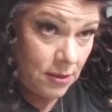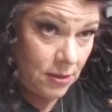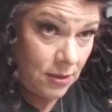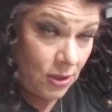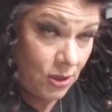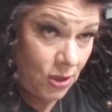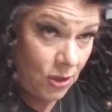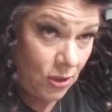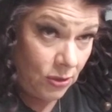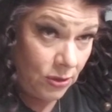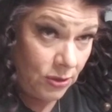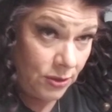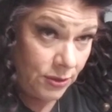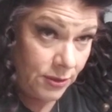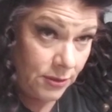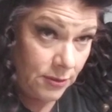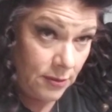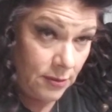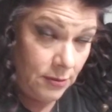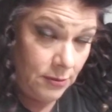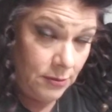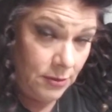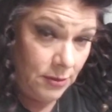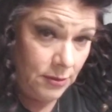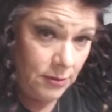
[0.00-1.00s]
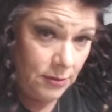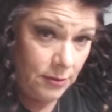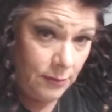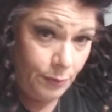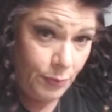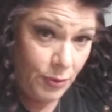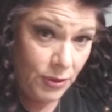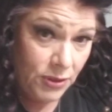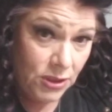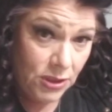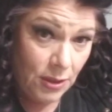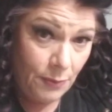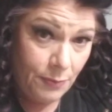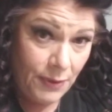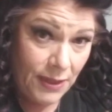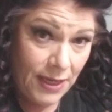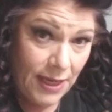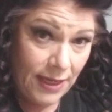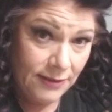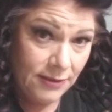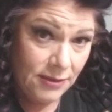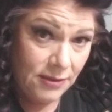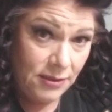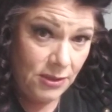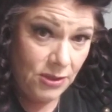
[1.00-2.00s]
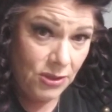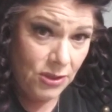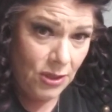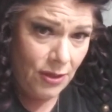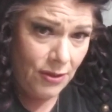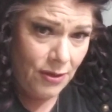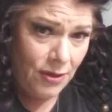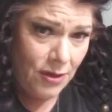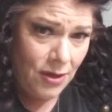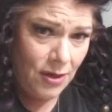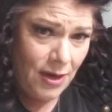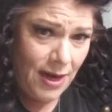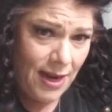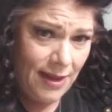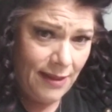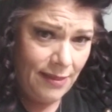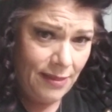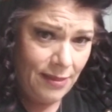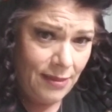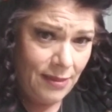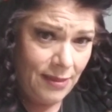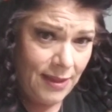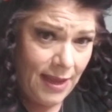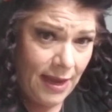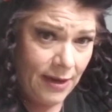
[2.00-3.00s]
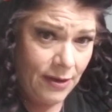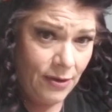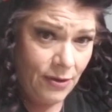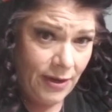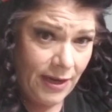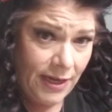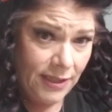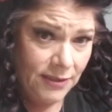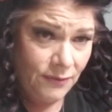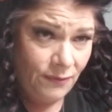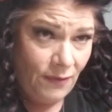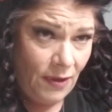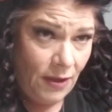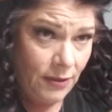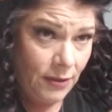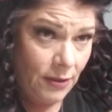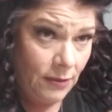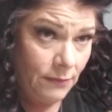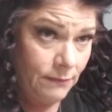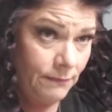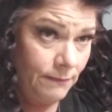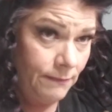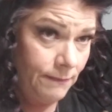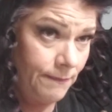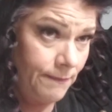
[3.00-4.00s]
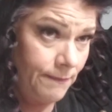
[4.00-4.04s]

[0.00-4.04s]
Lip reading: the curls push up against each other and that creates volume.